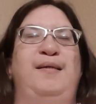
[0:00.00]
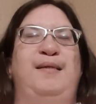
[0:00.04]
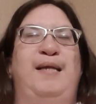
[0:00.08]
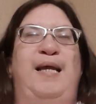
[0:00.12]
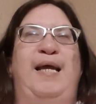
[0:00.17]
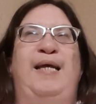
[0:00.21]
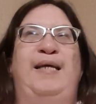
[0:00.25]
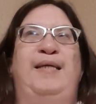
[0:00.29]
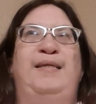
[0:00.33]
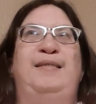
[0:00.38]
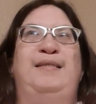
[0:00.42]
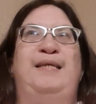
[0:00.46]

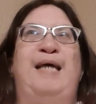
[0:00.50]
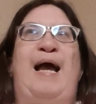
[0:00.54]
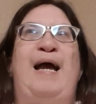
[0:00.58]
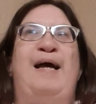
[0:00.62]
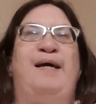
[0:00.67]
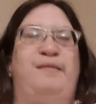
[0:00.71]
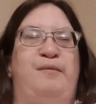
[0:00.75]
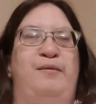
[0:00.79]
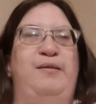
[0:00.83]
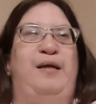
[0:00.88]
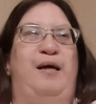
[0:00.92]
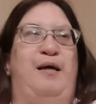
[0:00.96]

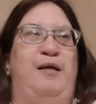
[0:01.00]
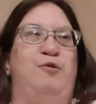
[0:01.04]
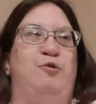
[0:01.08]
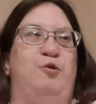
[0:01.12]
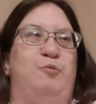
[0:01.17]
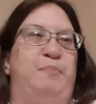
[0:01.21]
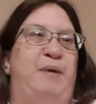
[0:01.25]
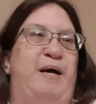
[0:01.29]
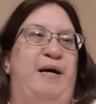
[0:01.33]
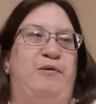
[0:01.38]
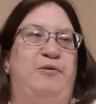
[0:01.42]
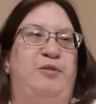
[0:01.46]
exactly
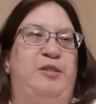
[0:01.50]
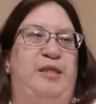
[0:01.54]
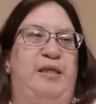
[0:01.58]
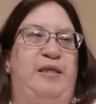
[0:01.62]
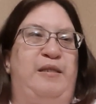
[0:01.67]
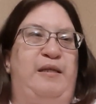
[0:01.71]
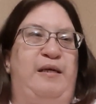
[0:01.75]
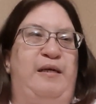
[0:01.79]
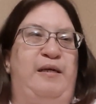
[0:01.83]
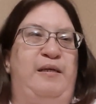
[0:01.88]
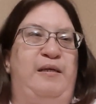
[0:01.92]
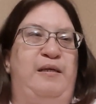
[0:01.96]
100 pounds, I
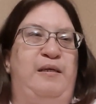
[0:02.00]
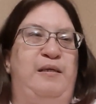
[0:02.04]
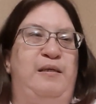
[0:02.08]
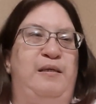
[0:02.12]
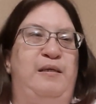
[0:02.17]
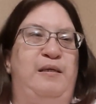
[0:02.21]
think.